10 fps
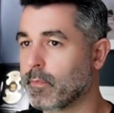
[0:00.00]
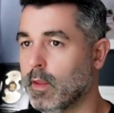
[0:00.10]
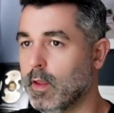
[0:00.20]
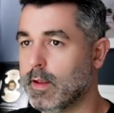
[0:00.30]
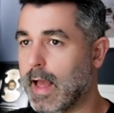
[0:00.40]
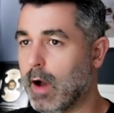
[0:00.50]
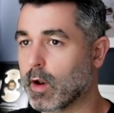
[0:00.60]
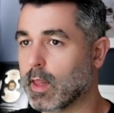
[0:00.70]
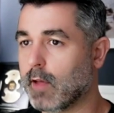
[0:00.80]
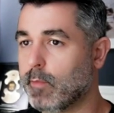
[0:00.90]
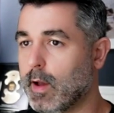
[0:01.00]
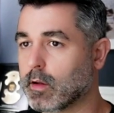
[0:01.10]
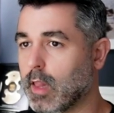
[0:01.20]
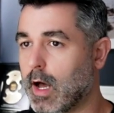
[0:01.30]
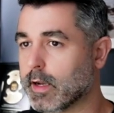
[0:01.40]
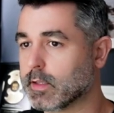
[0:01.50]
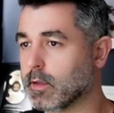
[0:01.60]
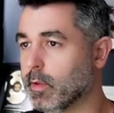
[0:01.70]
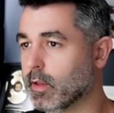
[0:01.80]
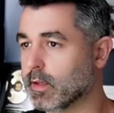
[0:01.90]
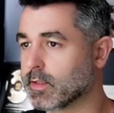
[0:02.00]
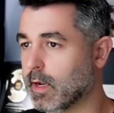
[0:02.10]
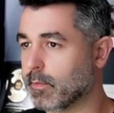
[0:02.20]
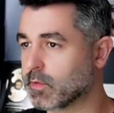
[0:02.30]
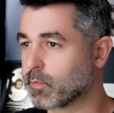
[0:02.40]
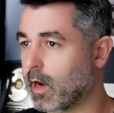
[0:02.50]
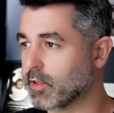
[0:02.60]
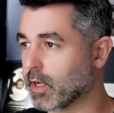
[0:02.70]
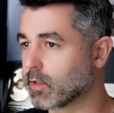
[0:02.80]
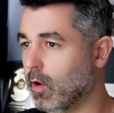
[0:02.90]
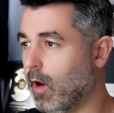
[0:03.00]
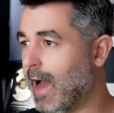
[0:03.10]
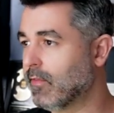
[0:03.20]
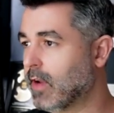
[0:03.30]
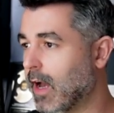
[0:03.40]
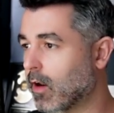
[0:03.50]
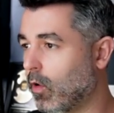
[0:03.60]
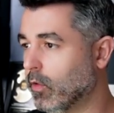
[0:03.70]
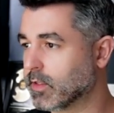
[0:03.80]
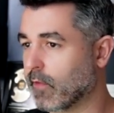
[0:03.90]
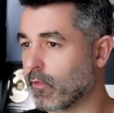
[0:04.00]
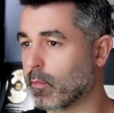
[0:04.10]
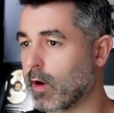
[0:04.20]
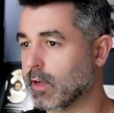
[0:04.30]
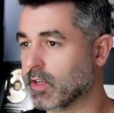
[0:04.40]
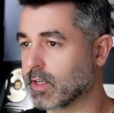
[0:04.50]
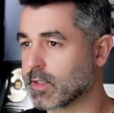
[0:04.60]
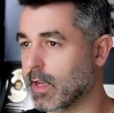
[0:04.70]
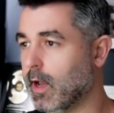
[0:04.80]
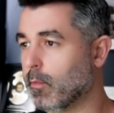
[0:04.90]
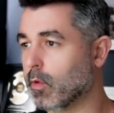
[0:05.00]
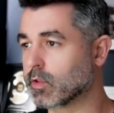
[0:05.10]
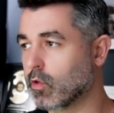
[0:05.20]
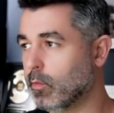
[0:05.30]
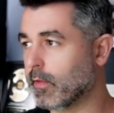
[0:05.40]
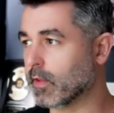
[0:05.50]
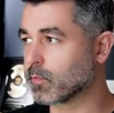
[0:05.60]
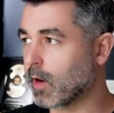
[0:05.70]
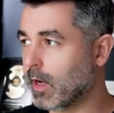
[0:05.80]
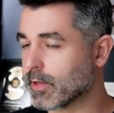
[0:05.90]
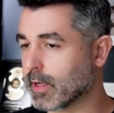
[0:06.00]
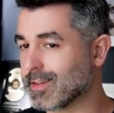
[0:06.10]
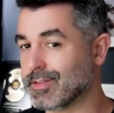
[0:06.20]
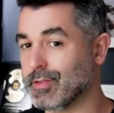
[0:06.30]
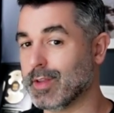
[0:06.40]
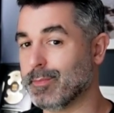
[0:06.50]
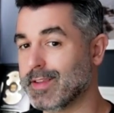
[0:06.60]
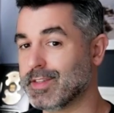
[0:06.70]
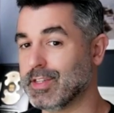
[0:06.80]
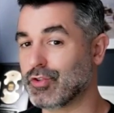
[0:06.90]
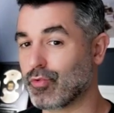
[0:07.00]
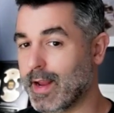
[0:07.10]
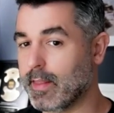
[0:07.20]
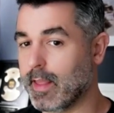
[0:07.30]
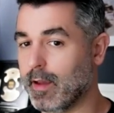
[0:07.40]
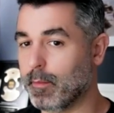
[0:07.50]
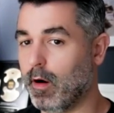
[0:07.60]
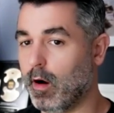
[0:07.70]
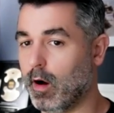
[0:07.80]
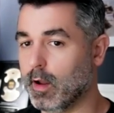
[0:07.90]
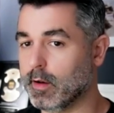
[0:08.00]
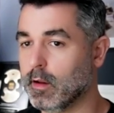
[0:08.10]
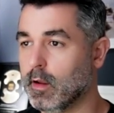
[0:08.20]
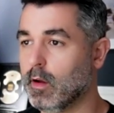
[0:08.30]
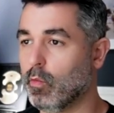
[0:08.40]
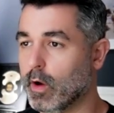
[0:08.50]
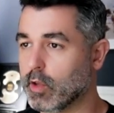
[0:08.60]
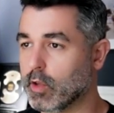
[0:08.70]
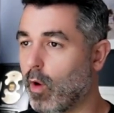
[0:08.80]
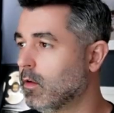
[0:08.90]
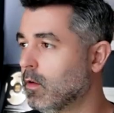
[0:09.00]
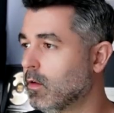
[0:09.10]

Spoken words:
Now, what I love about Claude is the ability to set up these projects. So I've got all these different projects set up. What's cool about these projects is you can basically train them on what you want from.